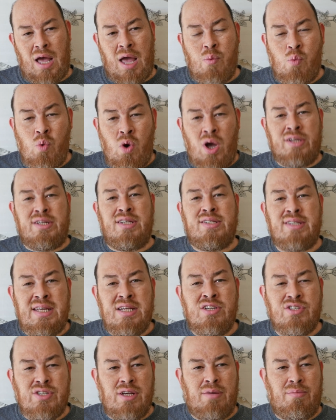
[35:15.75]
I want to
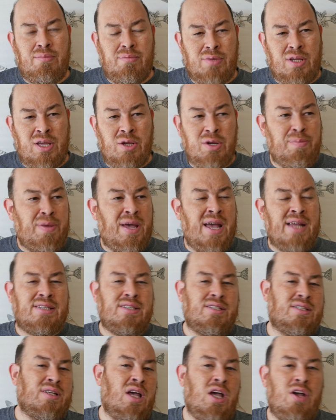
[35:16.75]
teach them. Getting
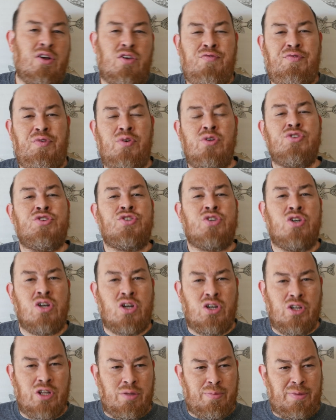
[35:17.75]
back to full
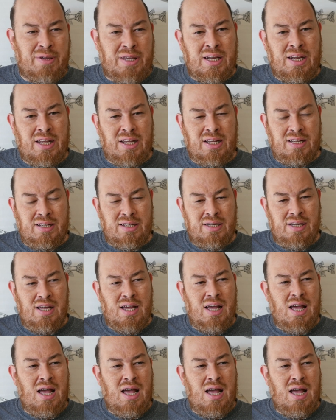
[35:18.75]
circle to the beginning.